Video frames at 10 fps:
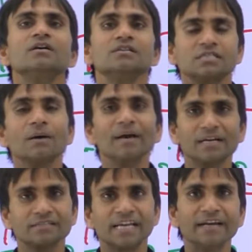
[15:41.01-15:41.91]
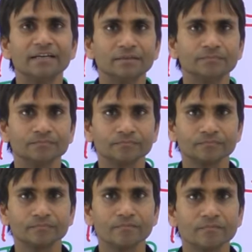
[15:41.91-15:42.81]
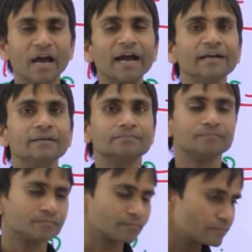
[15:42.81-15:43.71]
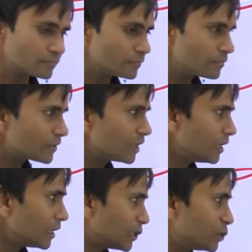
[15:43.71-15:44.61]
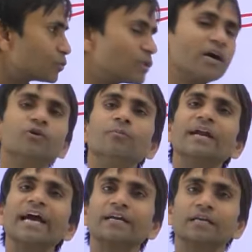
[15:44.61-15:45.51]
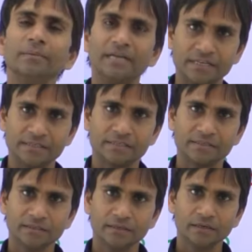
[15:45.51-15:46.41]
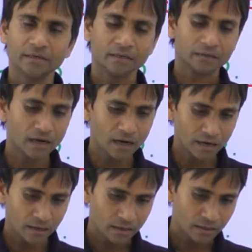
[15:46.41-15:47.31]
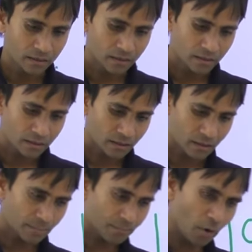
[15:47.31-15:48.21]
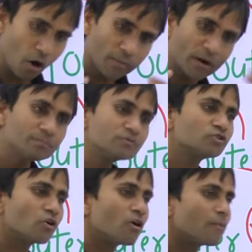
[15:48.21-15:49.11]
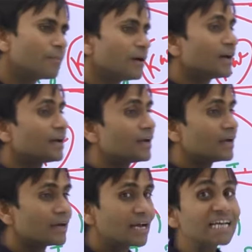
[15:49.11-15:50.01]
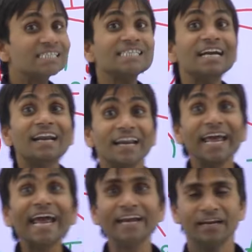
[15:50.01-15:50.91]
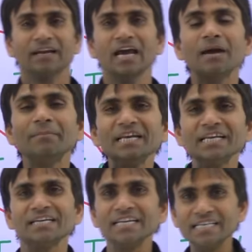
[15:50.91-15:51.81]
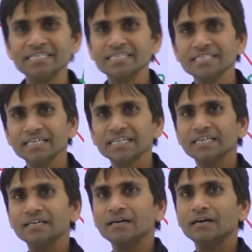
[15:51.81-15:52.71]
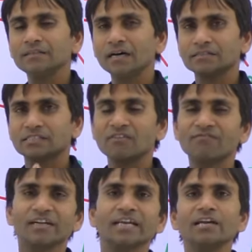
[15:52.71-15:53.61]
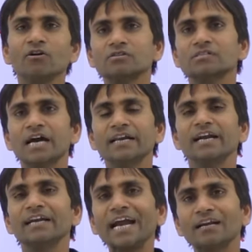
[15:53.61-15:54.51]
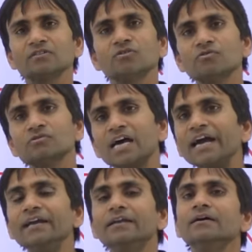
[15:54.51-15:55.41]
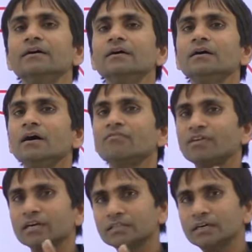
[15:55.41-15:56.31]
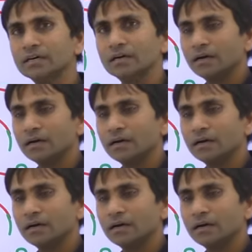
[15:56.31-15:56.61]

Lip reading: some extent, and due to the human activities, the problems of acid rain have increased. The sulfur dioxide and nitrous oxide further